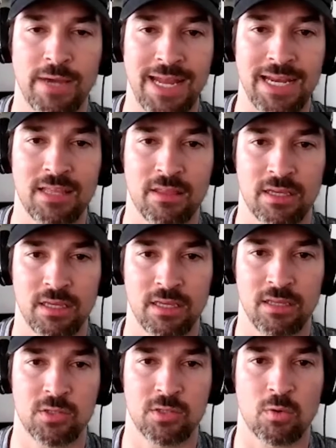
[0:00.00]
anything
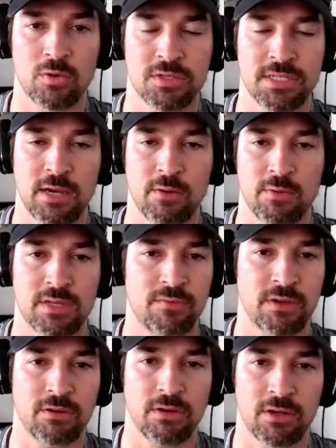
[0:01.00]
indoors now, we can
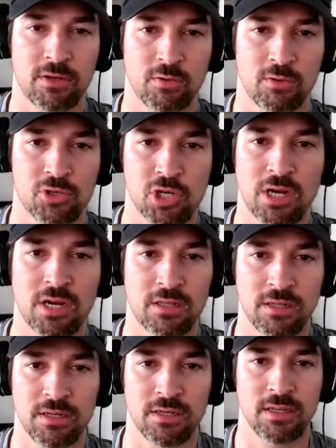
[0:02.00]
figure out how to grow
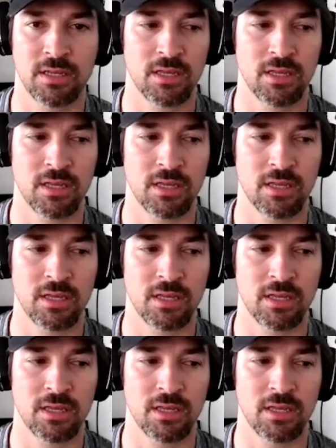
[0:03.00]
chocolate